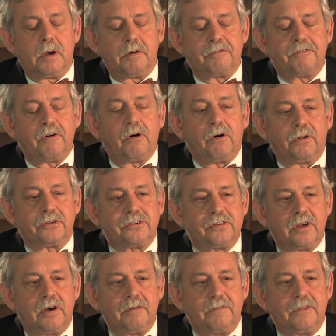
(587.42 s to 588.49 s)
faults
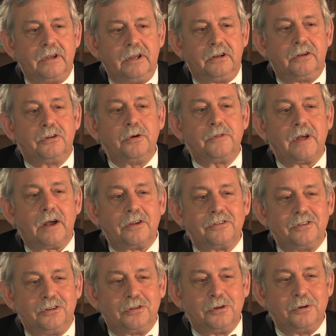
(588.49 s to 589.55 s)
of the
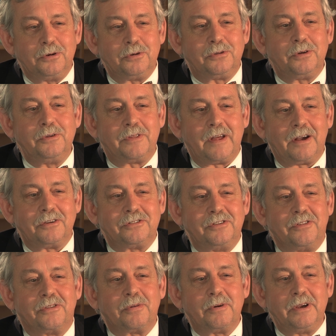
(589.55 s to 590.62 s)

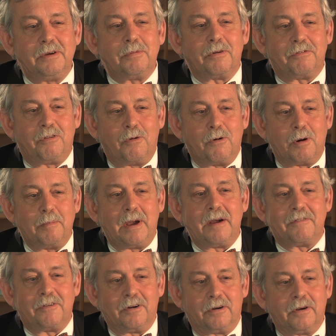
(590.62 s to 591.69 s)
2002-2003 reform
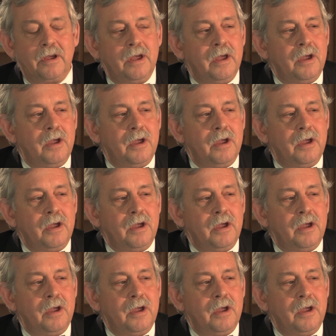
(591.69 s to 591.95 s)
effort